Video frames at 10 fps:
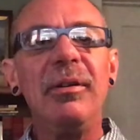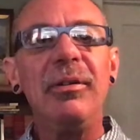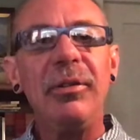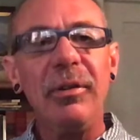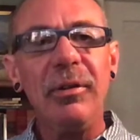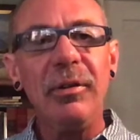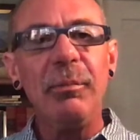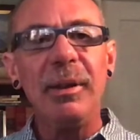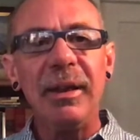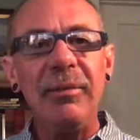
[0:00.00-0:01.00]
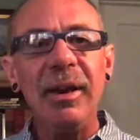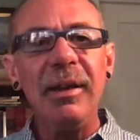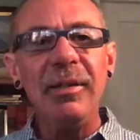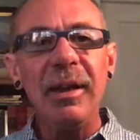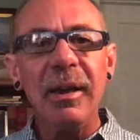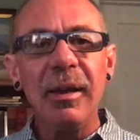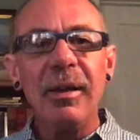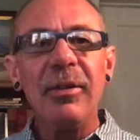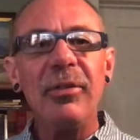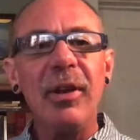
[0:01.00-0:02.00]
to believe anything,
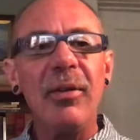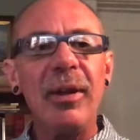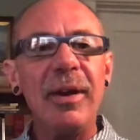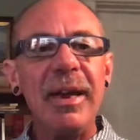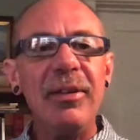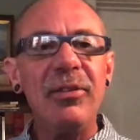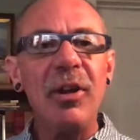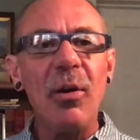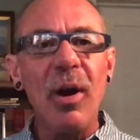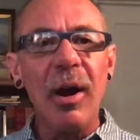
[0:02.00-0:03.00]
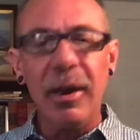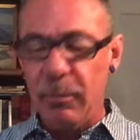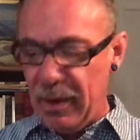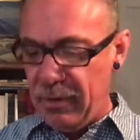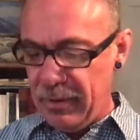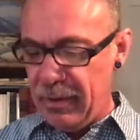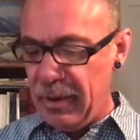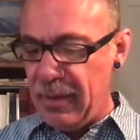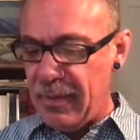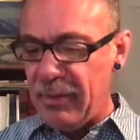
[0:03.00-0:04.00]
so there is no argument
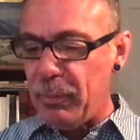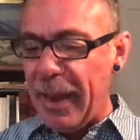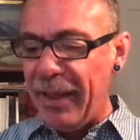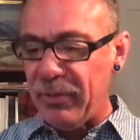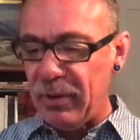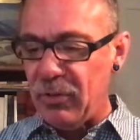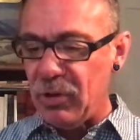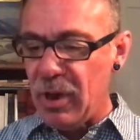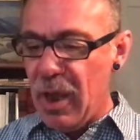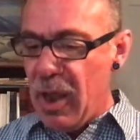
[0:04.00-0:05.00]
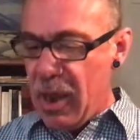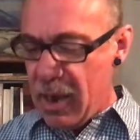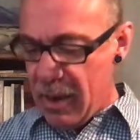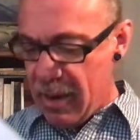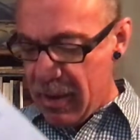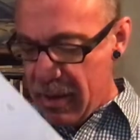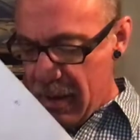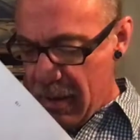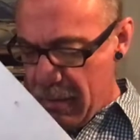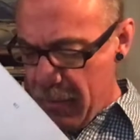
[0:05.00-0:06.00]
in this passage. In a
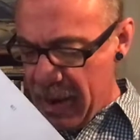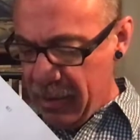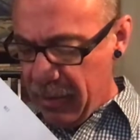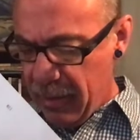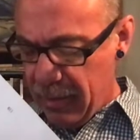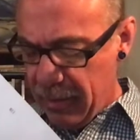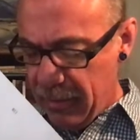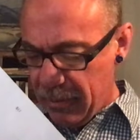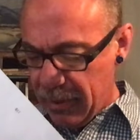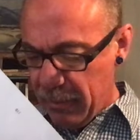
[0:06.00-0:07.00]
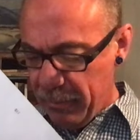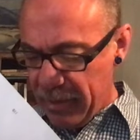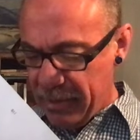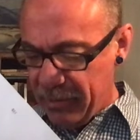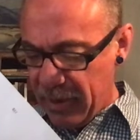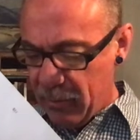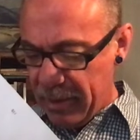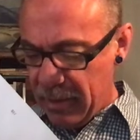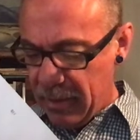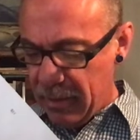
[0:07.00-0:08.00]
minute, or couple minutes, I
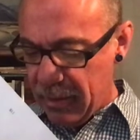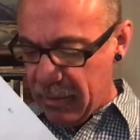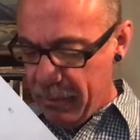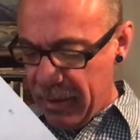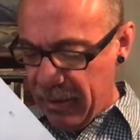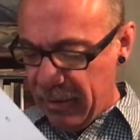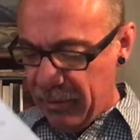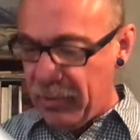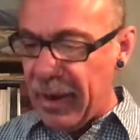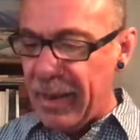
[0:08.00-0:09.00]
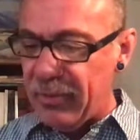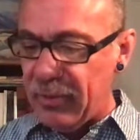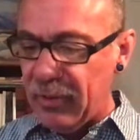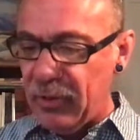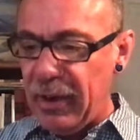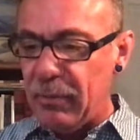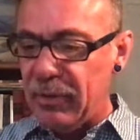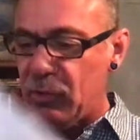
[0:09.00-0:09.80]
will compare and contrast 16 with